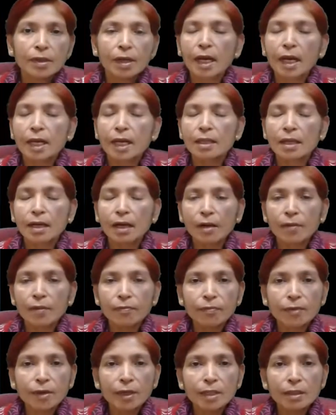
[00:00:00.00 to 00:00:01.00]
either
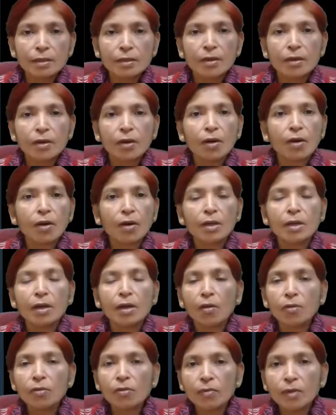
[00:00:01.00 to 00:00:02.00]
upward or
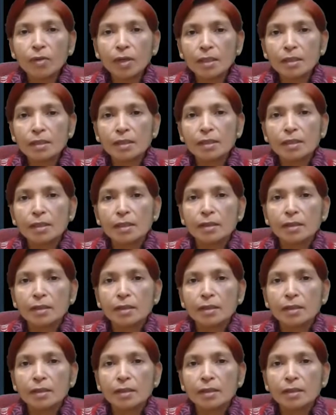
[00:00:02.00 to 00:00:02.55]
downward,